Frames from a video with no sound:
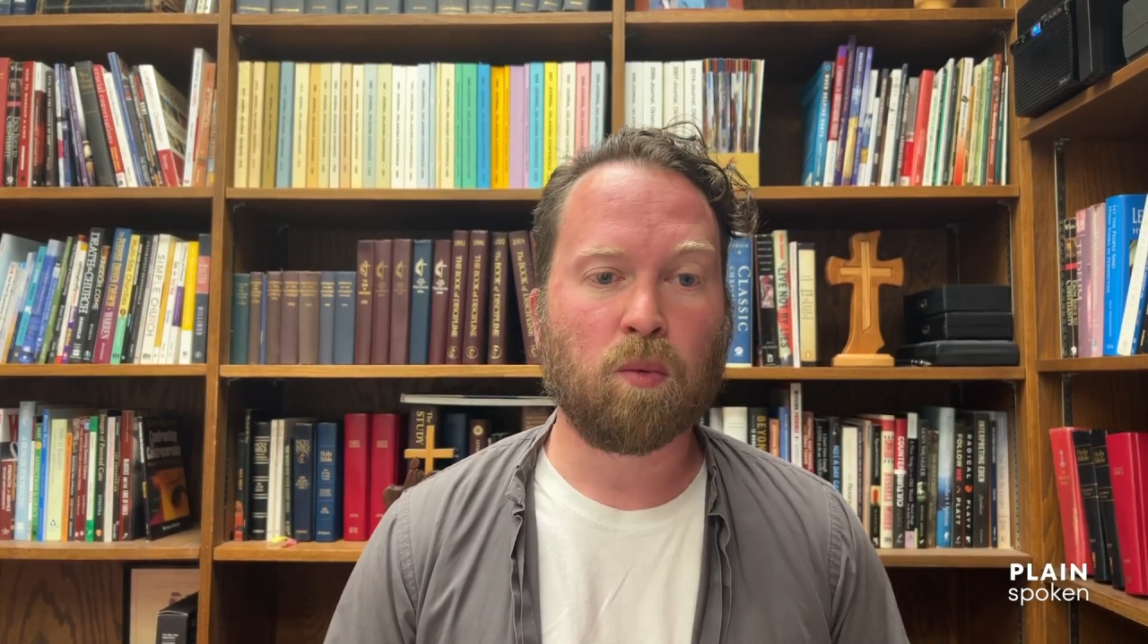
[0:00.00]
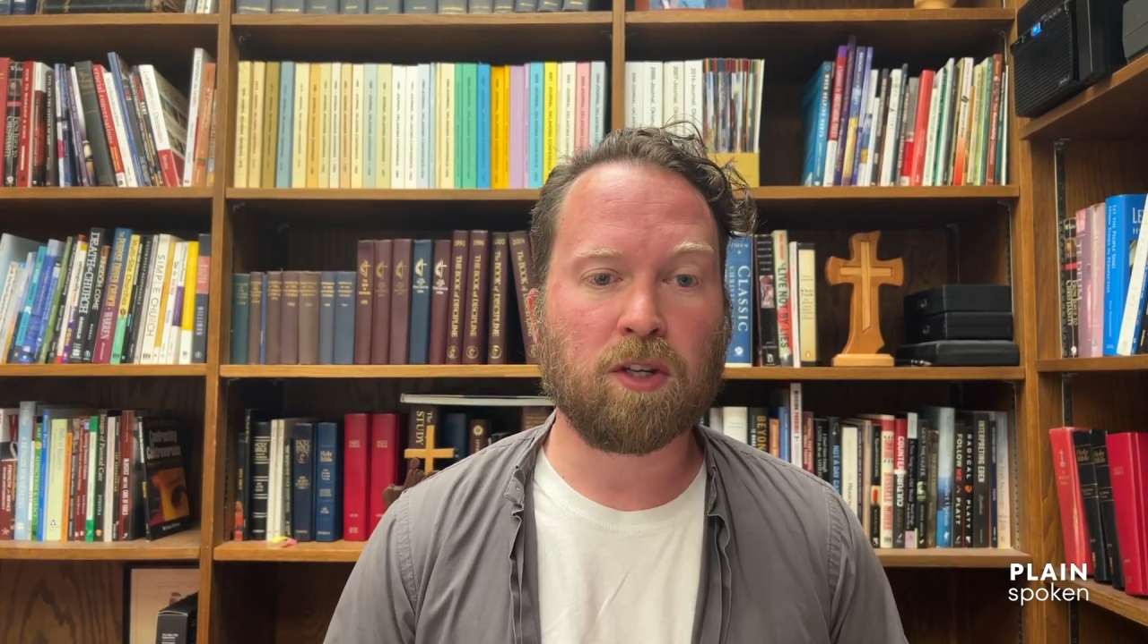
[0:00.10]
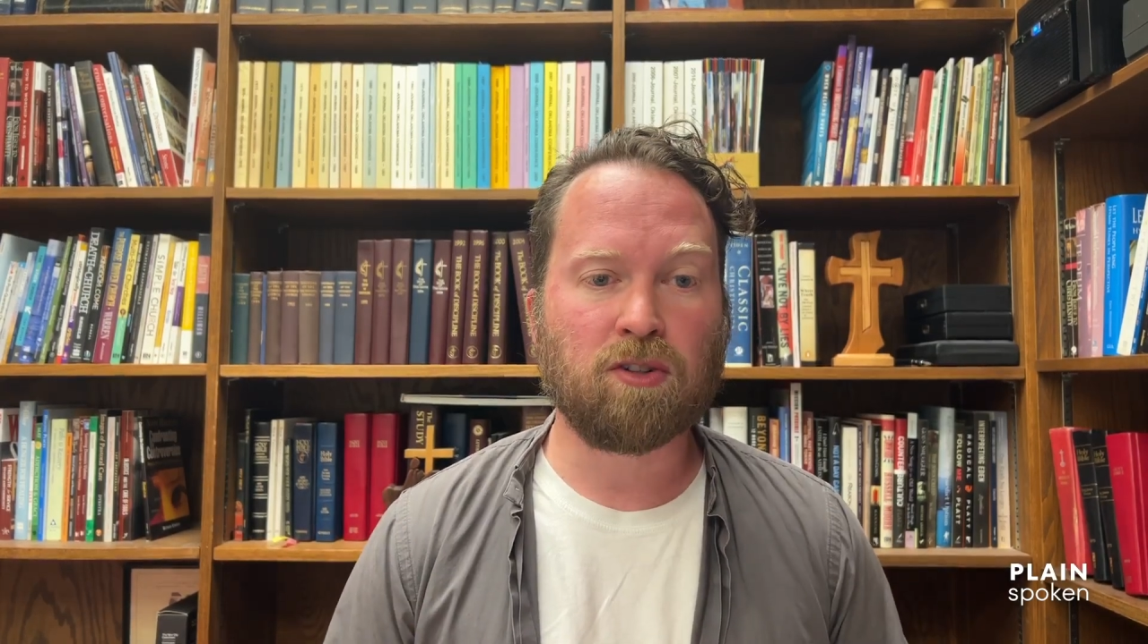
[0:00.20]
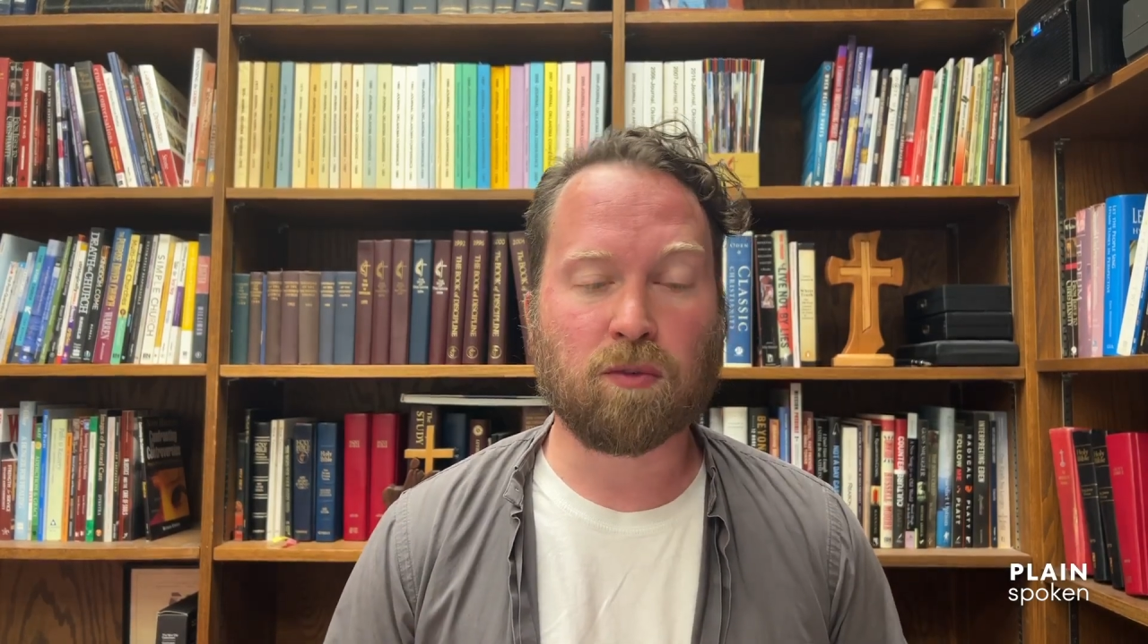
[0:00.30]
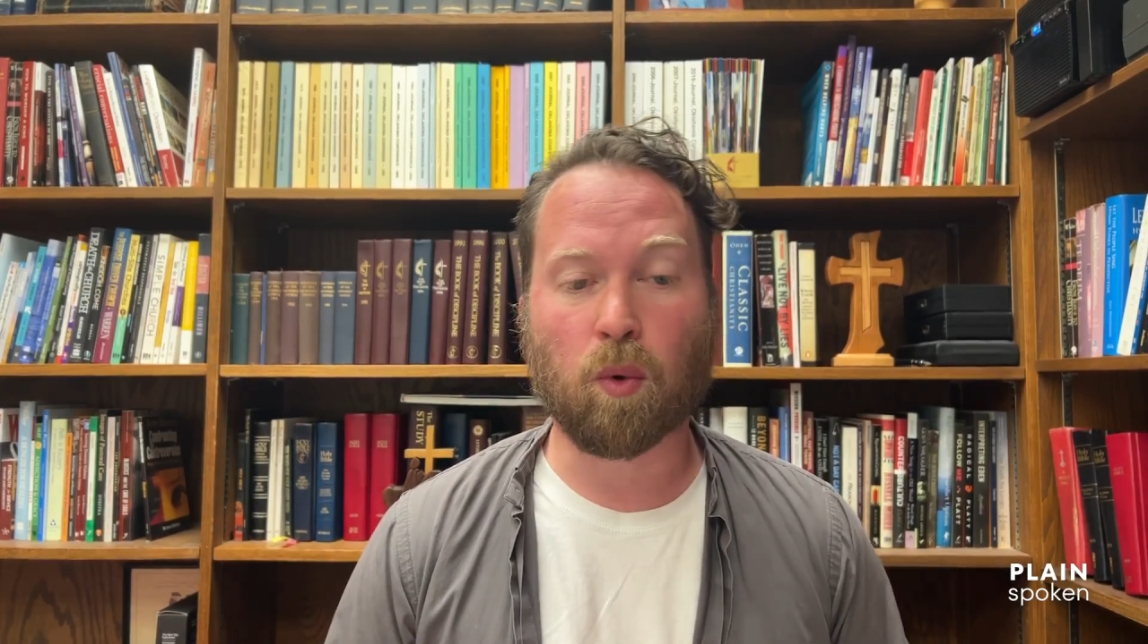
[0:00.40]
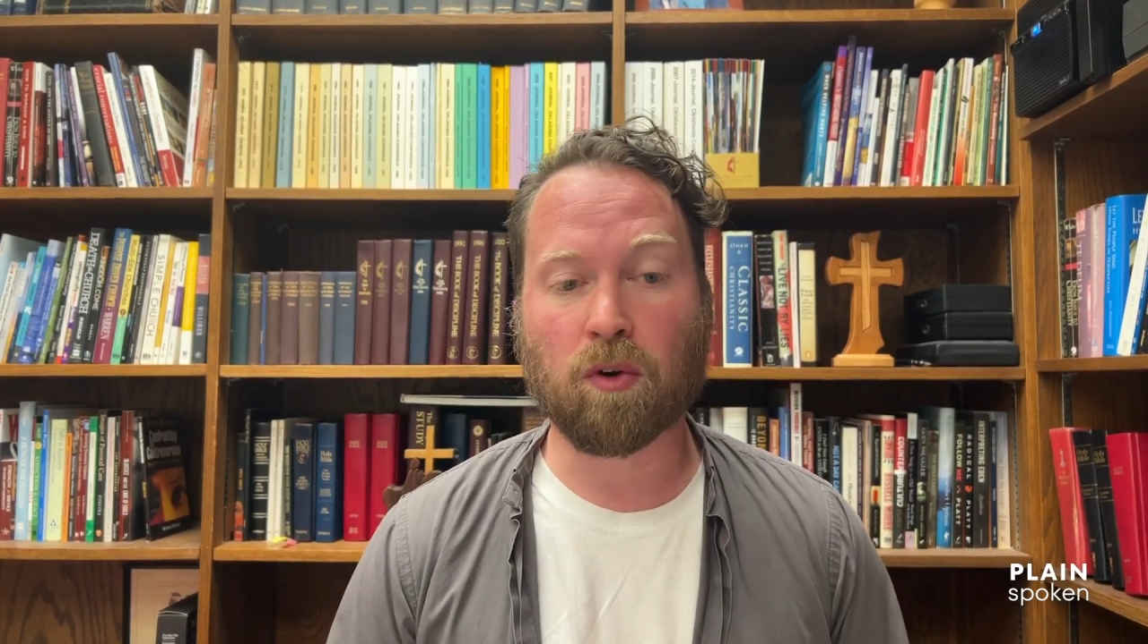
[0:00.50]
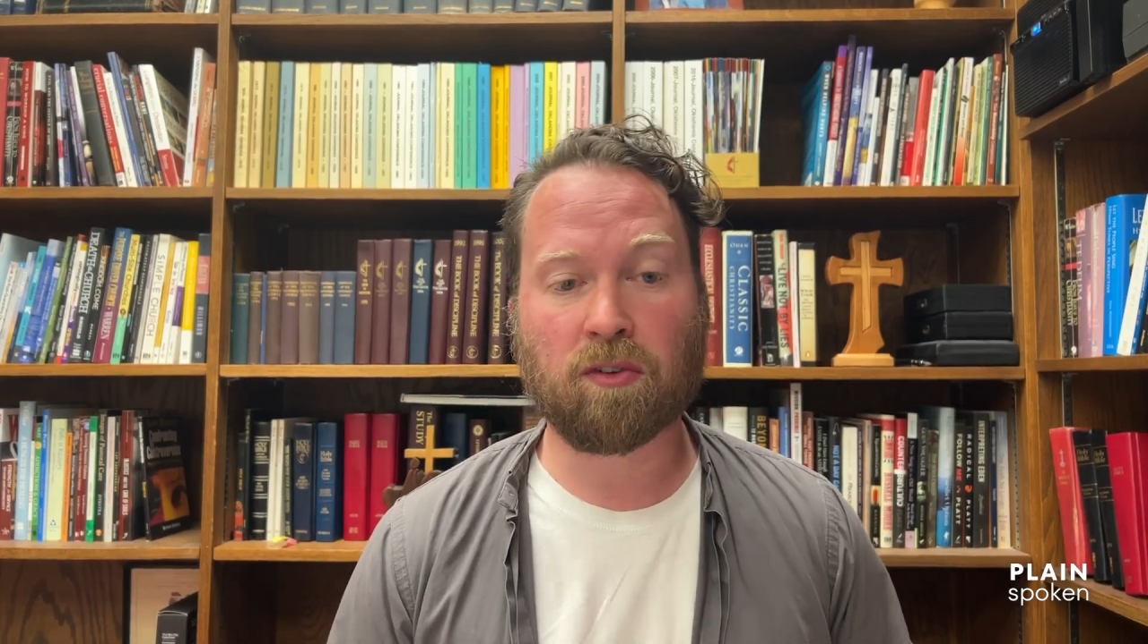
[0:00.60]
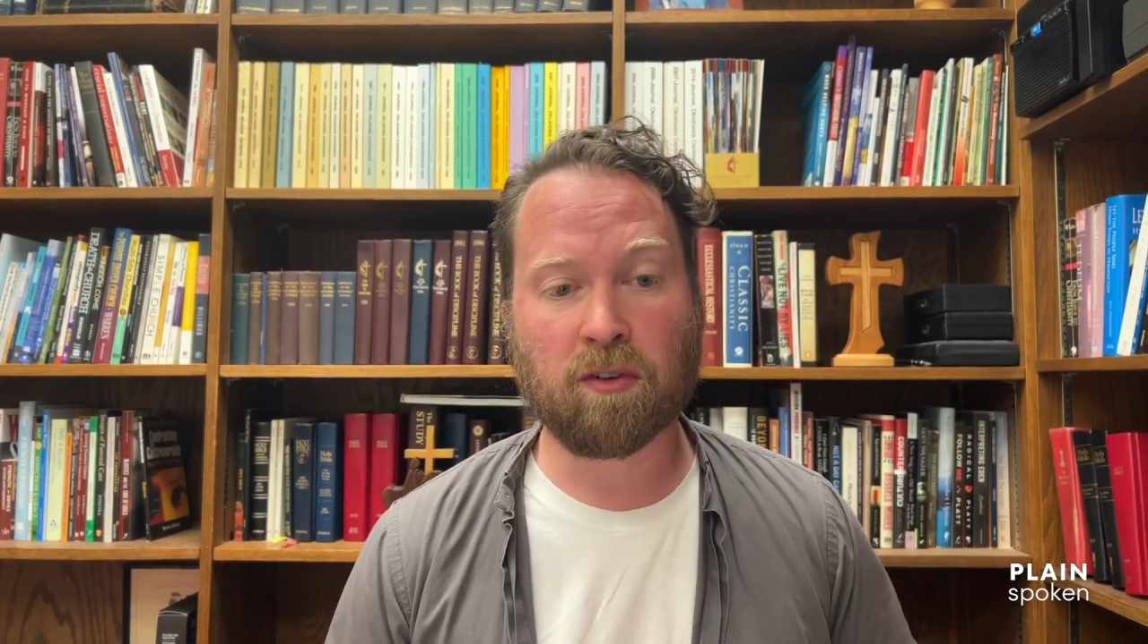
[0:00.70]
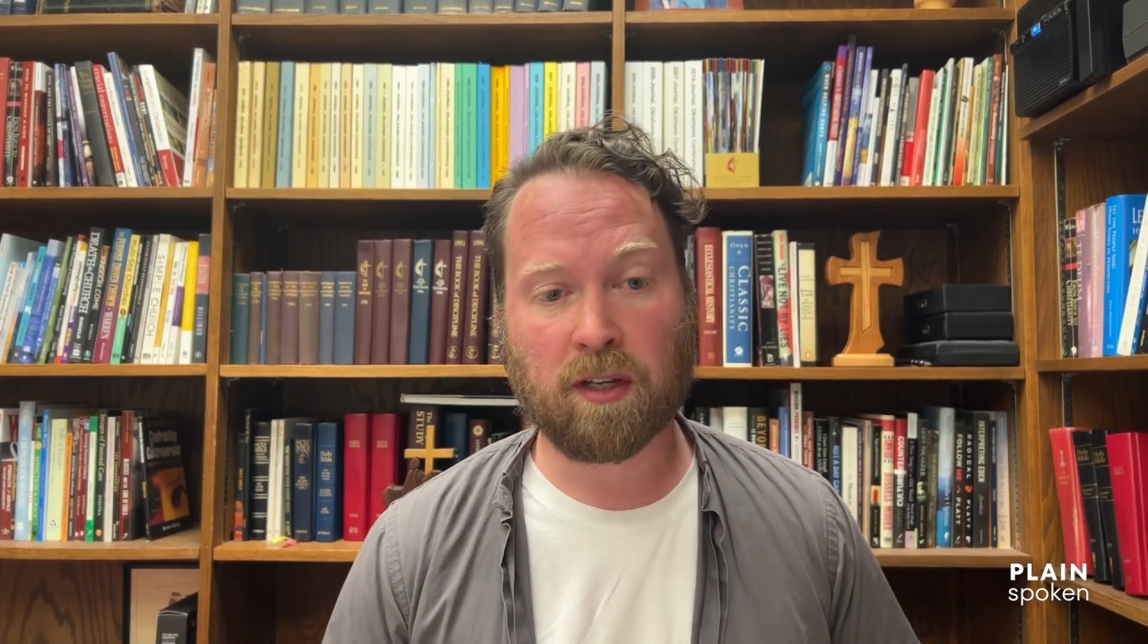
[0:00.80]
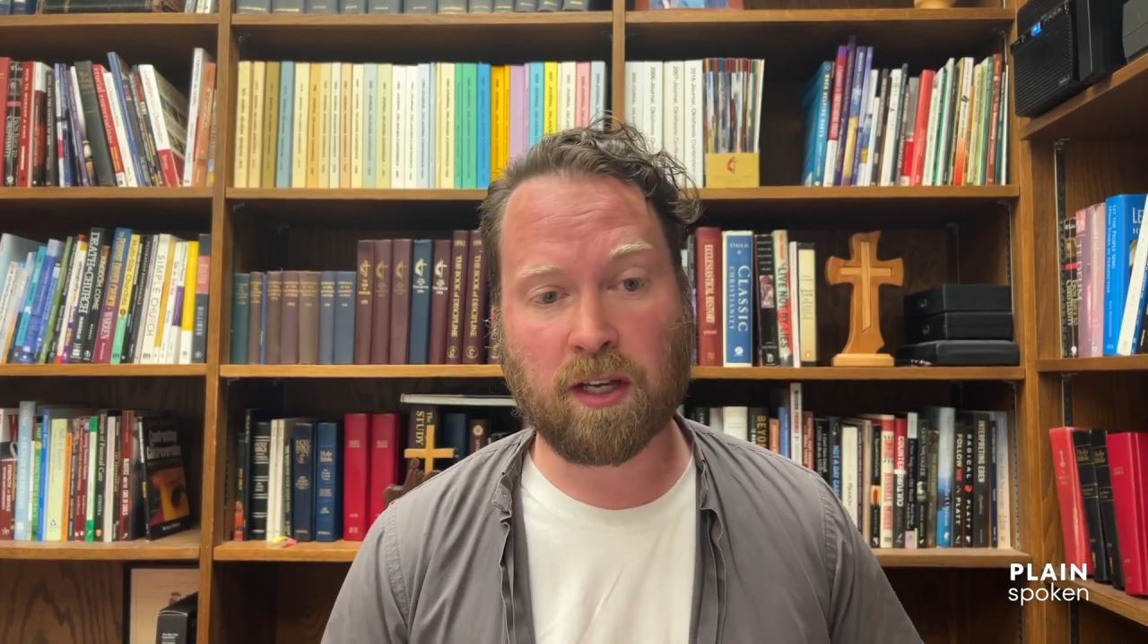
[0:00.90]
which of
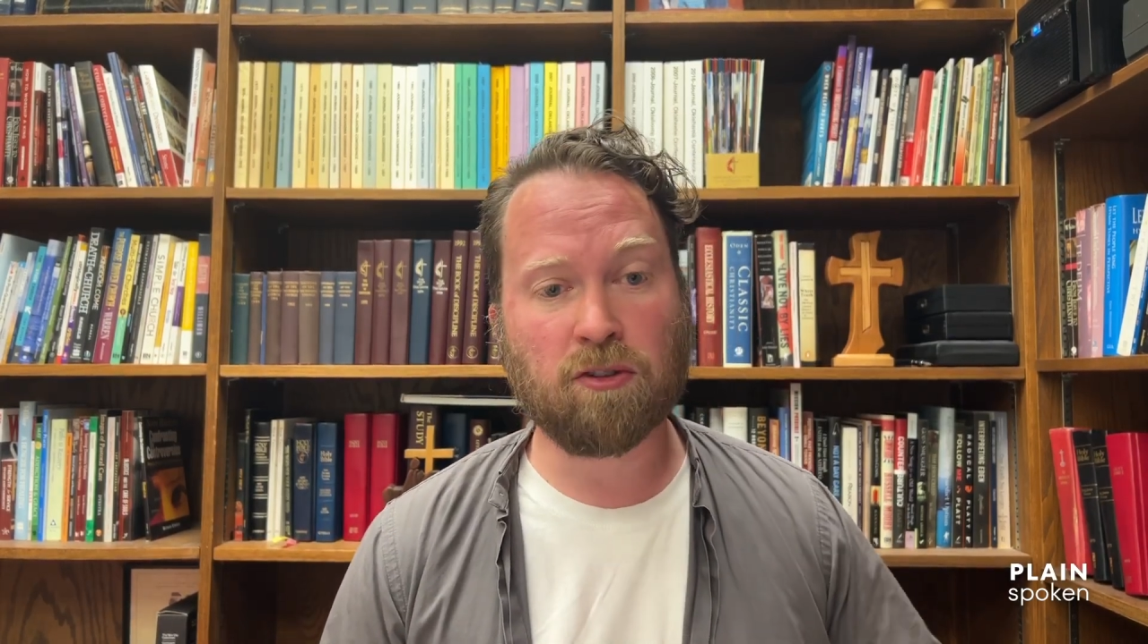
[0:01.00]
course